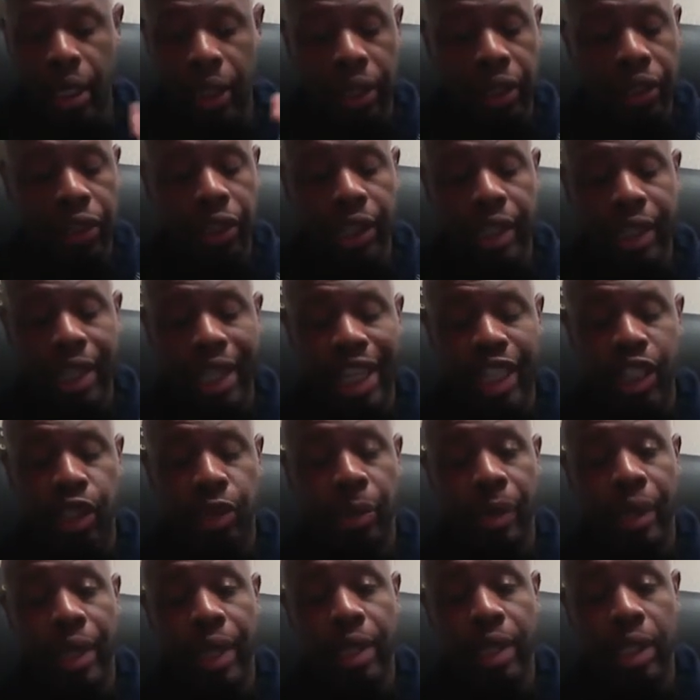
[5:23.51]
look at your test
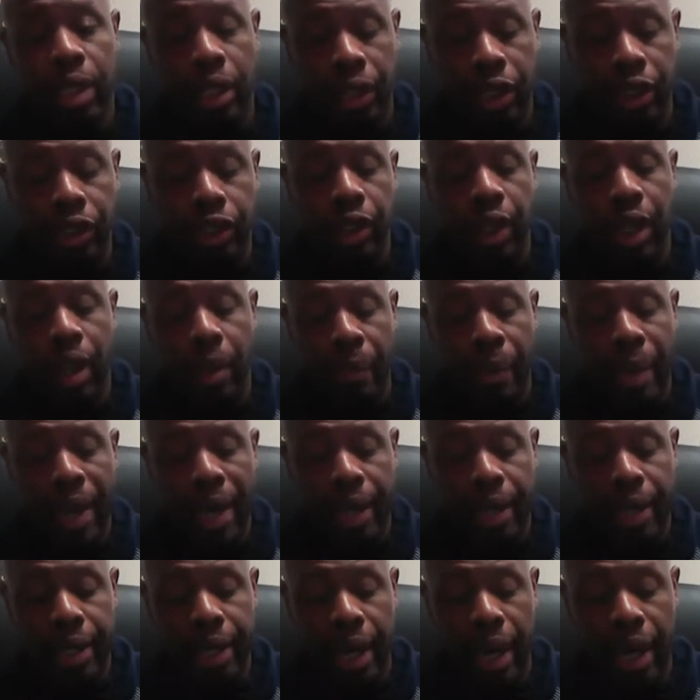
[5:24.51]
specs, look at your
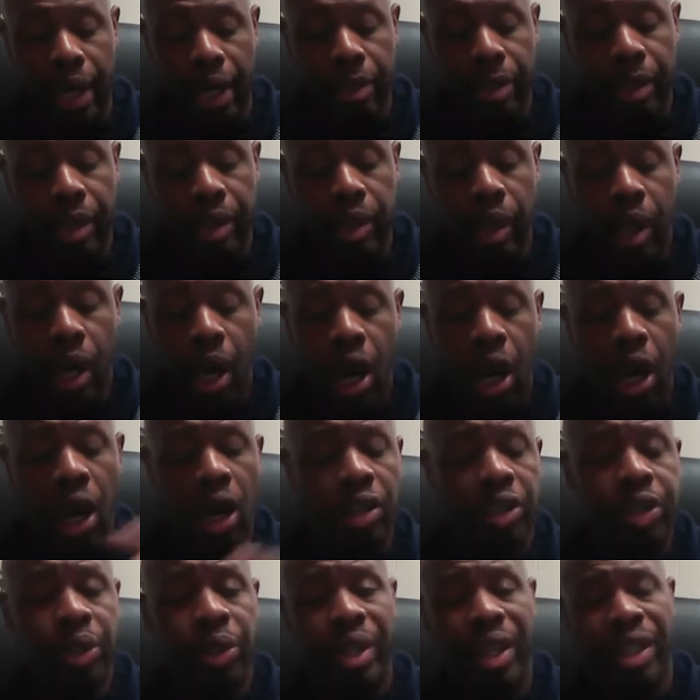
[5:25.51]
unpacking documents.
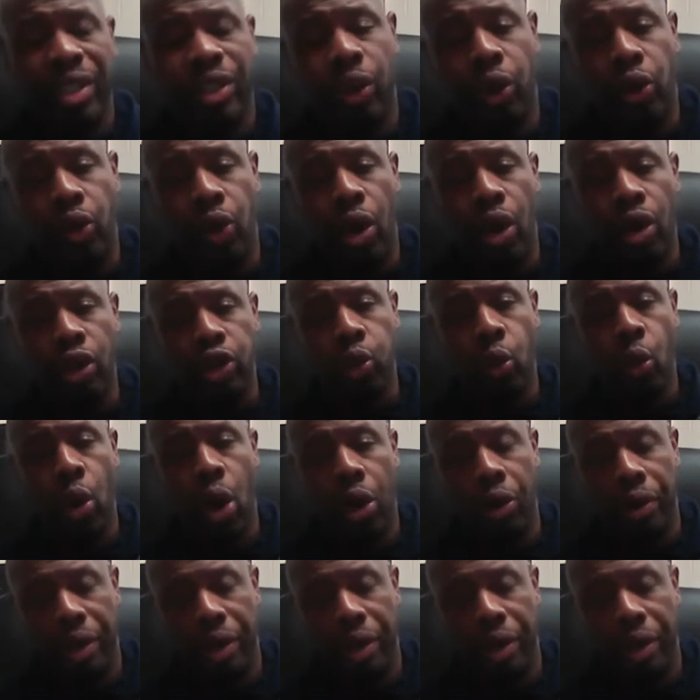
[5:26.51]
Also, there's a crosswalk